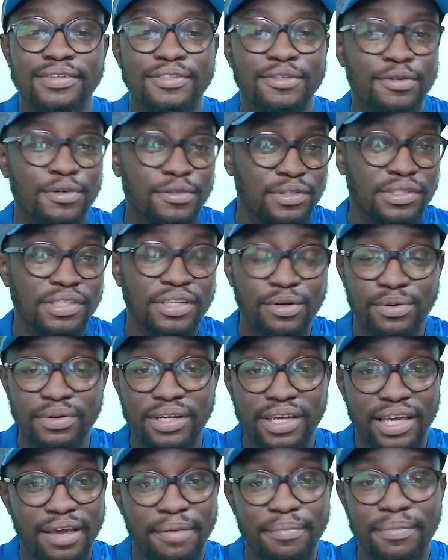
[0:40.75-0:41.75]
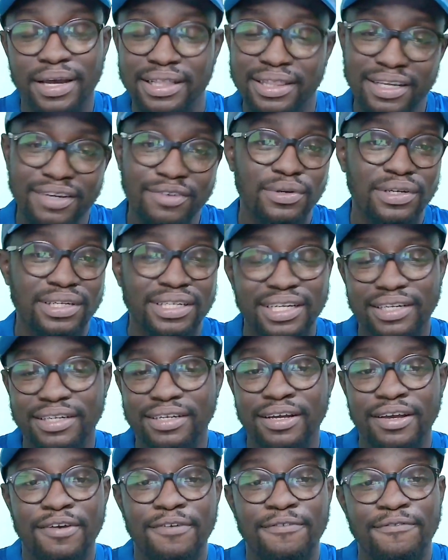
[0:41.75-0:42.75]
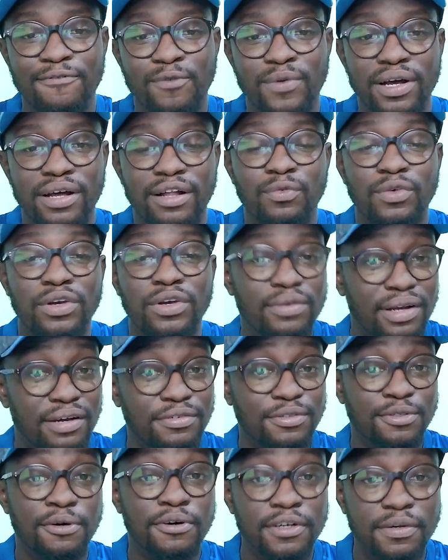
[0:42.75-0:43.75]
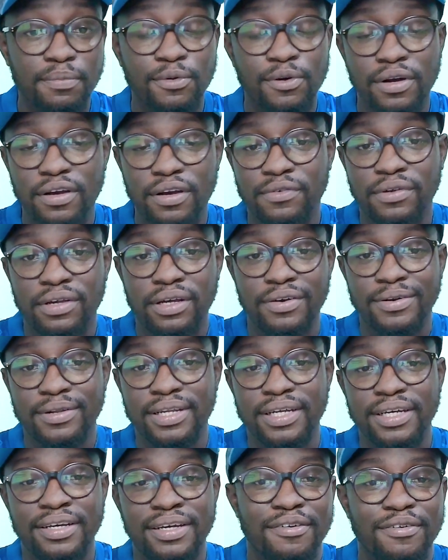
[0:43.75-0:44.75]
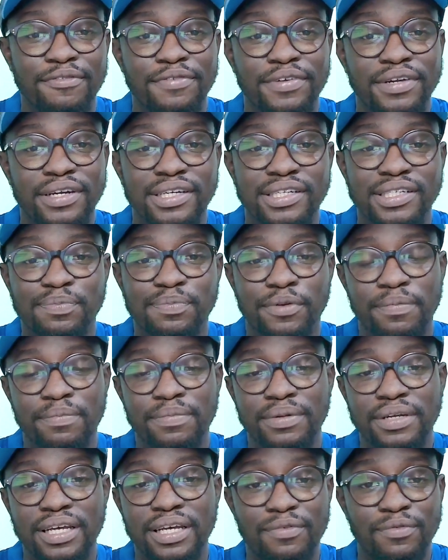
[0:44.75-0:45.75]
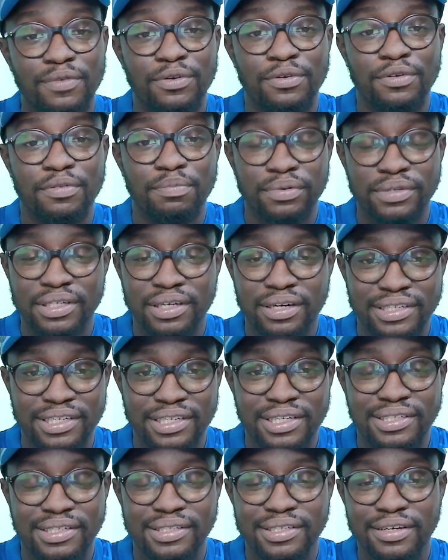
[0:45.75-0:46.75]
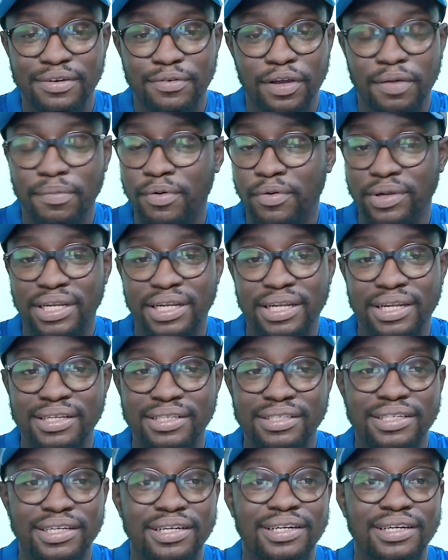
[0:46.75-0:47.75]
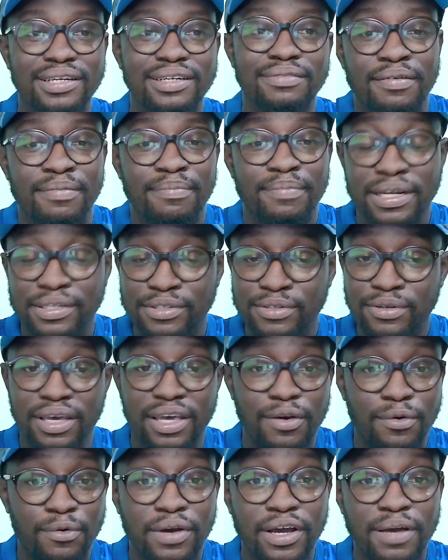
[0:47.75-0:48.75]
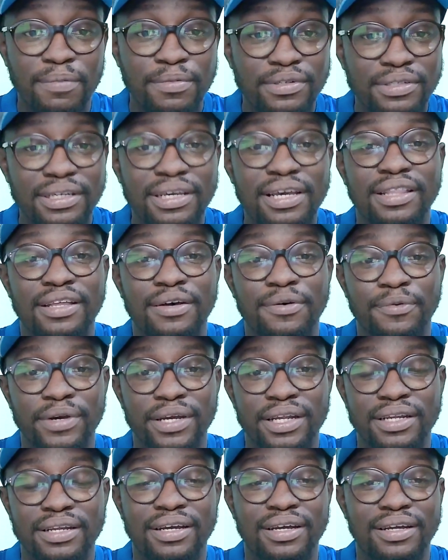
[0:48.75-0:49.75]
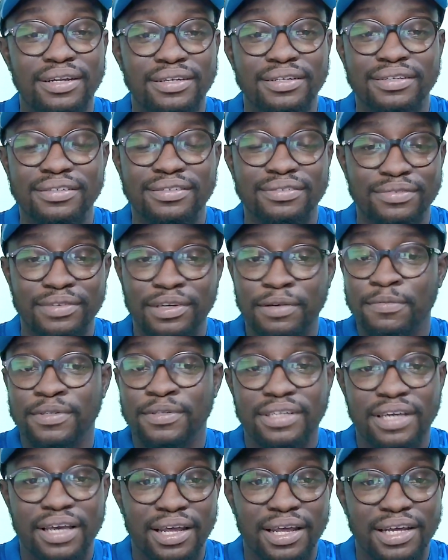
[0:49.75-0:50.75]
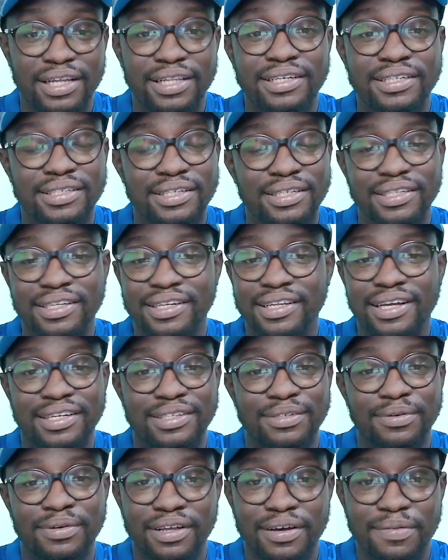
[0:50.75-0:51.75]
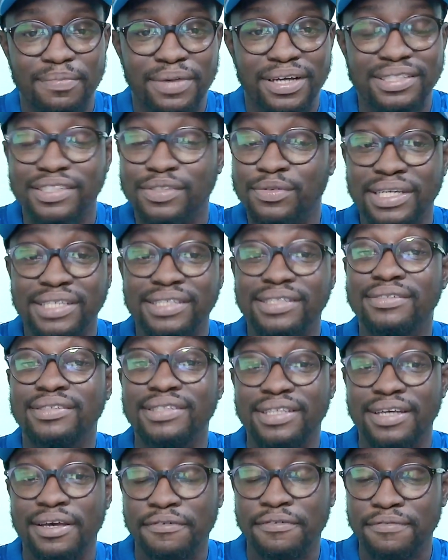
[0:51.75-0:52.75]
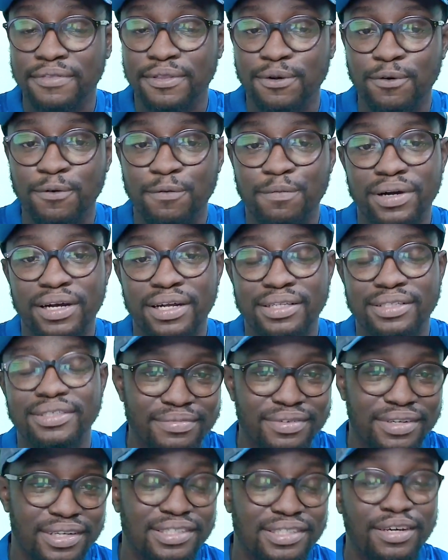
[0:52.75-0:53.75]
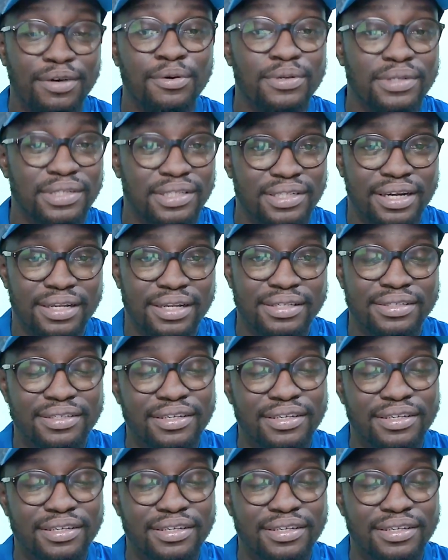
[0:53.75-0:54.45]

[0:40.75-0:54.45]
So it was a good game. I think we did well. We could have scored more if we only finished properly and we could put our chances away, but we didn't. But it's okay. We were able to get the win and we were able to get a clean sheet, and that's all that matters. We are still 10th though, but it's a good start.